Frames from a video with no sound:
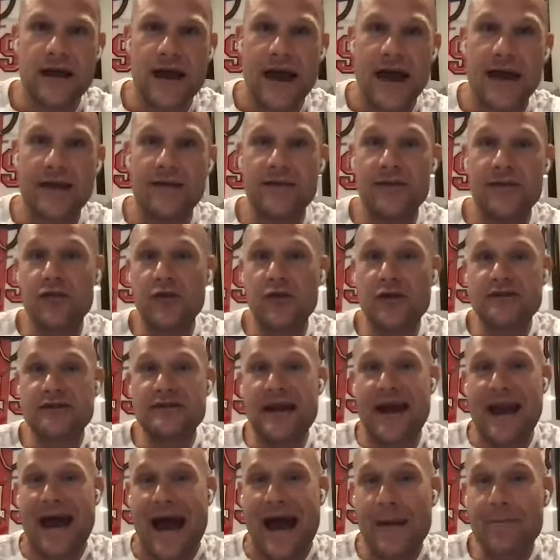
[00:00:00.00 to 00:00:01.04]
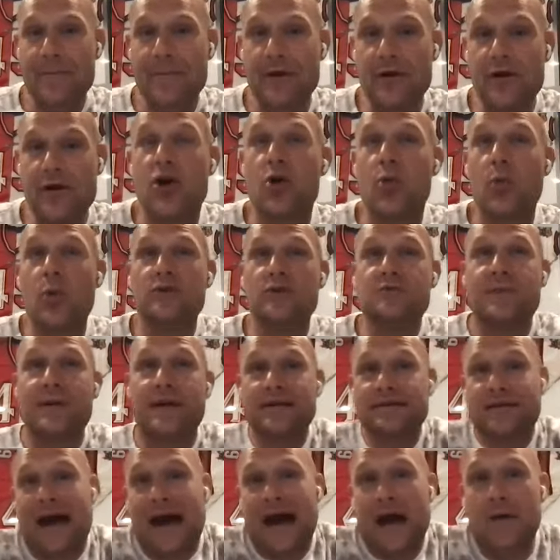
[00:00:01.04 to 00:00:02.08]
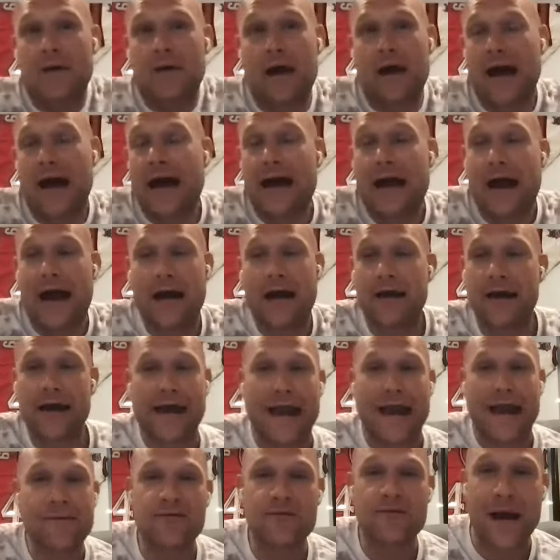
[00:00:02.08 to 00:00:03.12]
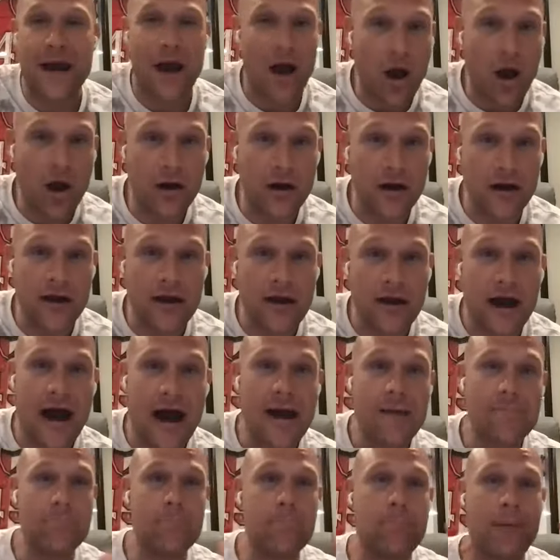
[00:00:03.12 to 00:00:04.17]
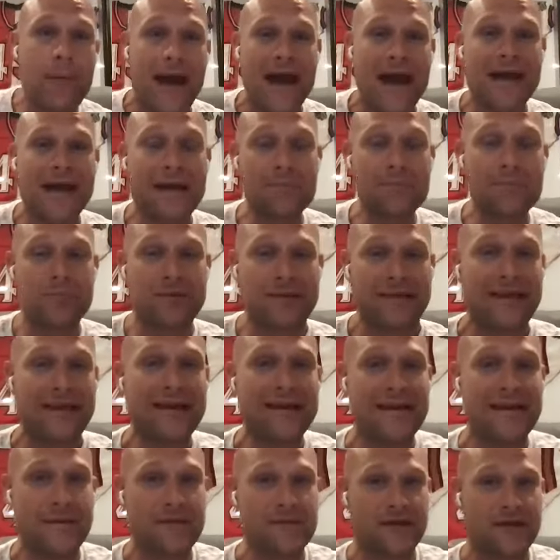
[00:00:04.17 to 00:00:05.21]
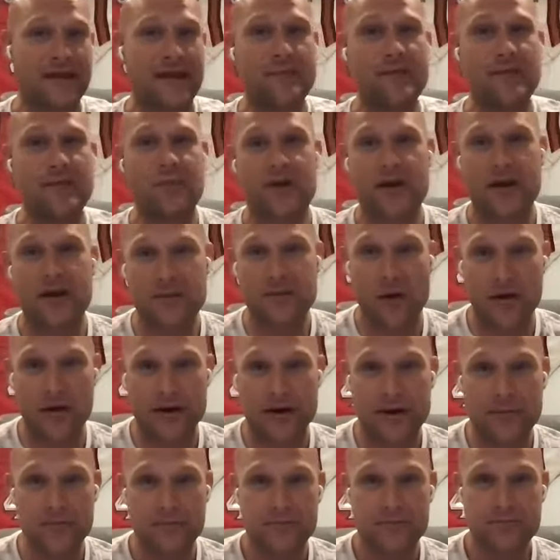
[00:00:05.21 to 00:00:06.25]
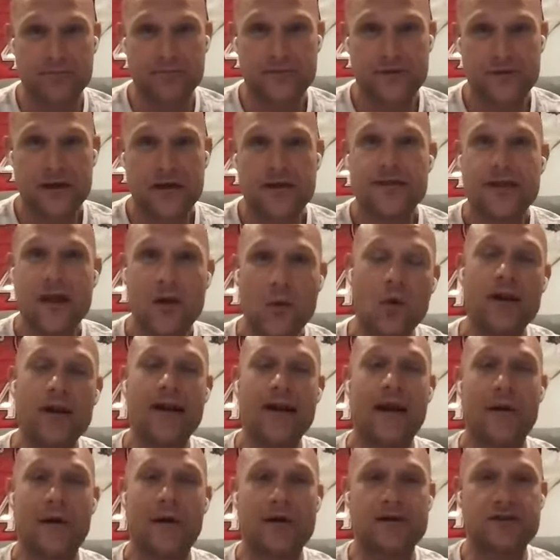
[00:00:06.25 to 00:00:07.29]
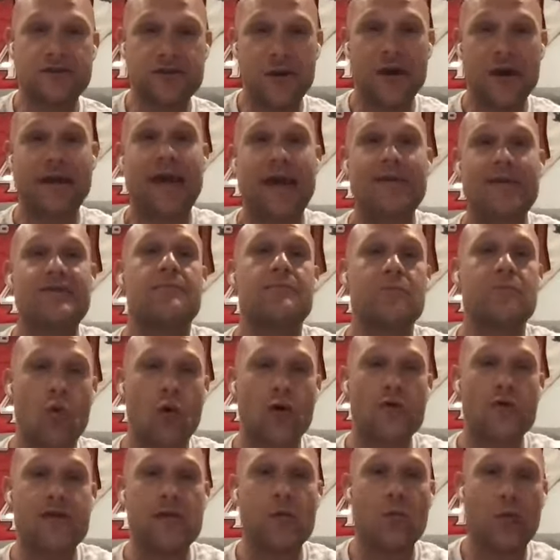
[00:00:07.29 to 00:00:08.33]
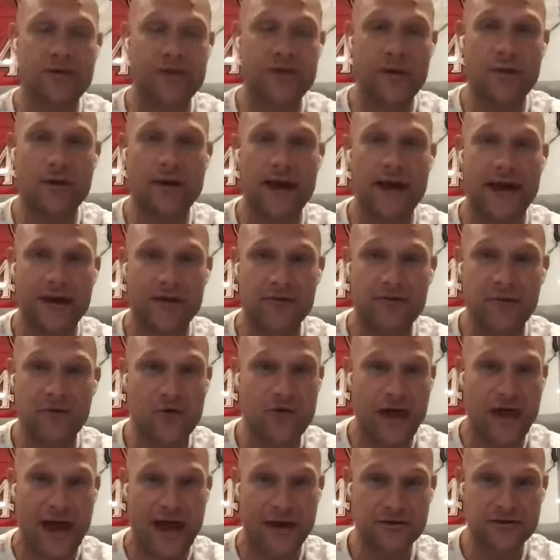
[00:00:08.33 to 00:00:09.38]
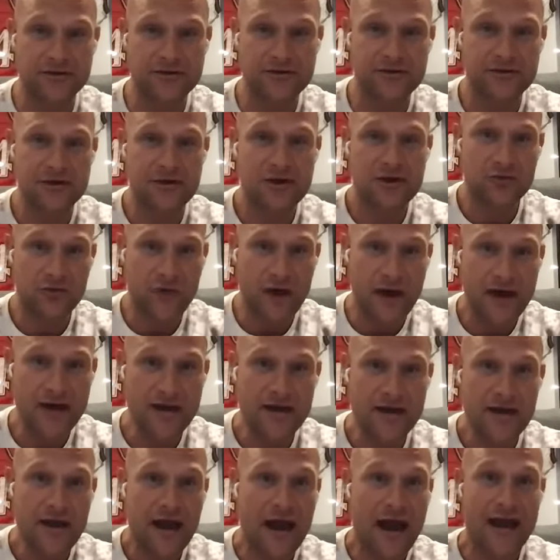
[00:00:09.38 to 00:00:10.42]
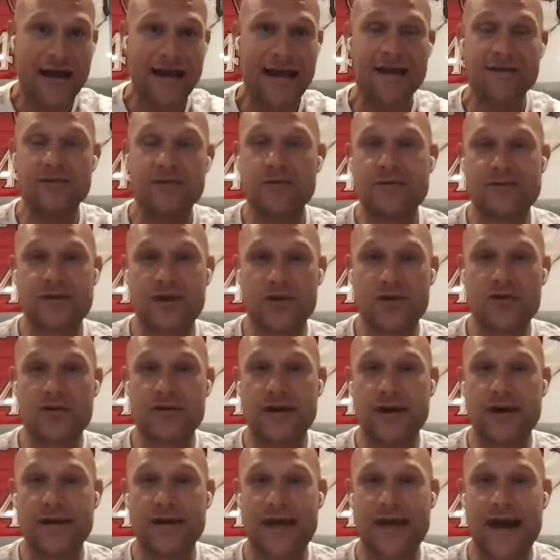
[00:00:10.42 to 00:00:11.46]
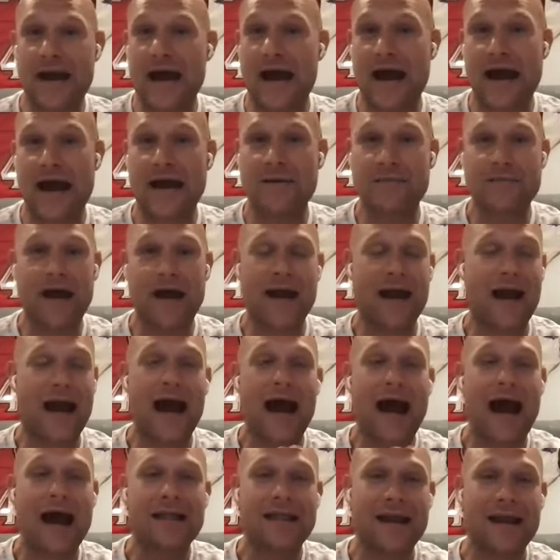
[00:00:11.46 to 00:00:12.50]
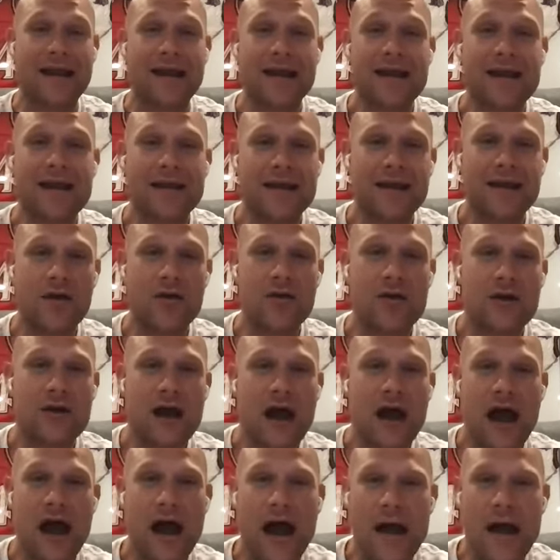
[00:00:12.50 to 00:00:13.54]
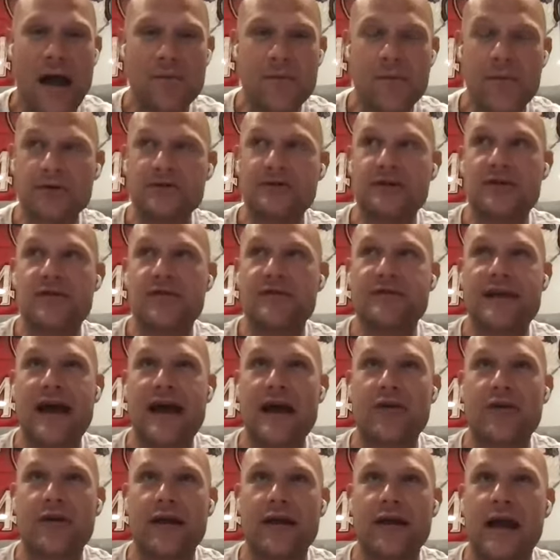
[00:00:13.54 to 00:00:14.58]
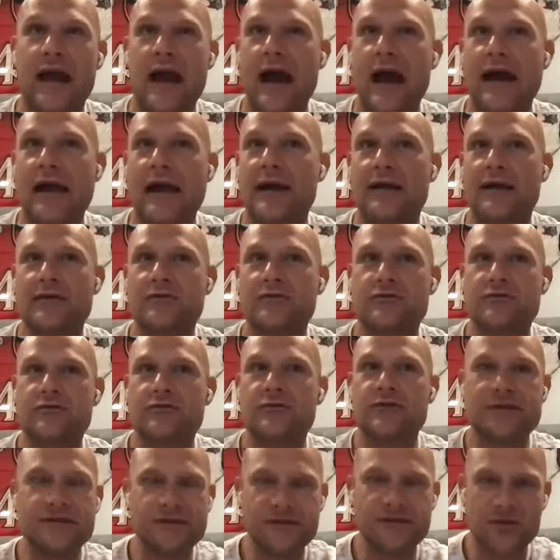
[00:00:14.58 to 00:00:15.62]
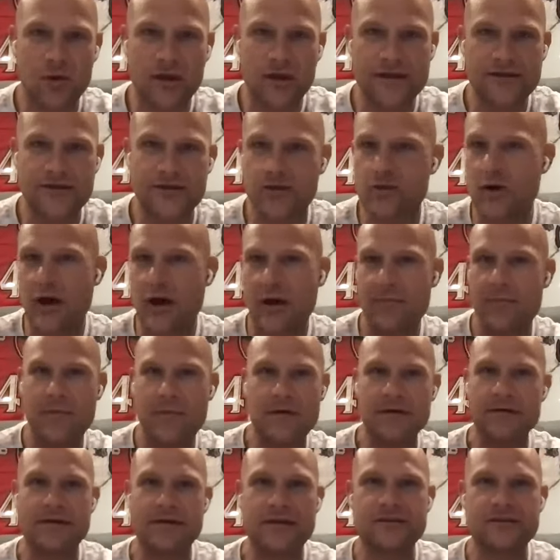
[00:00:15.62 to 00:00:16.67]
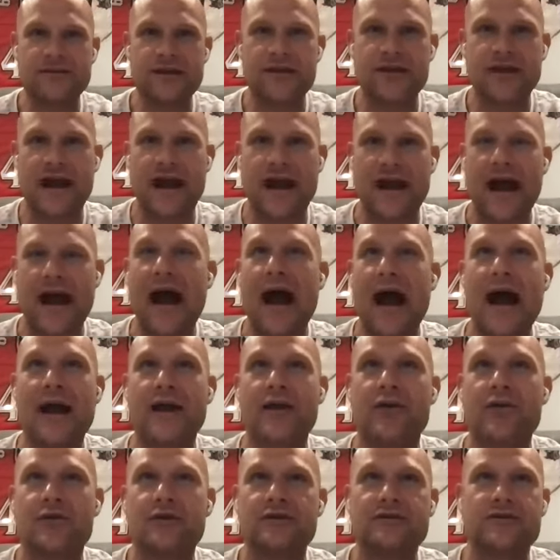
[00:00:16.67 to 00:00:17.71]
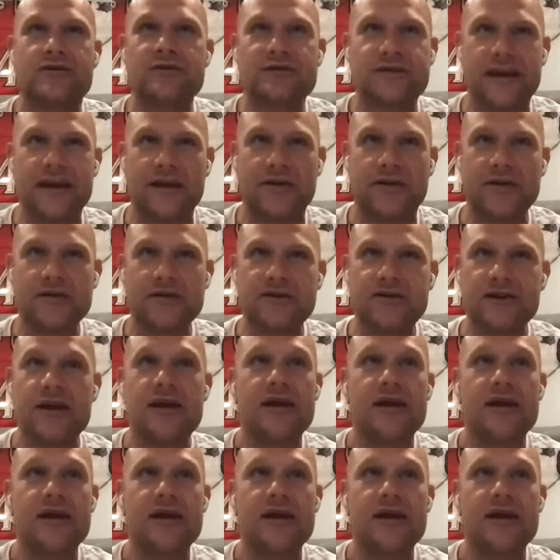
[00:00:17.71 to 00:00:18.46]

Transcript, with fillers: And the reason that happened was because I, I, I came from my heart. I begged and pleaded them to let me put it on the market. They wouldn't hear it. So I gave them more than what they were getting for the house, right? I gave them certainty that I am not hot, like, you know, I'm a person of integrity. I this is all I do. I'm there's nothing I hide or there's no secrets.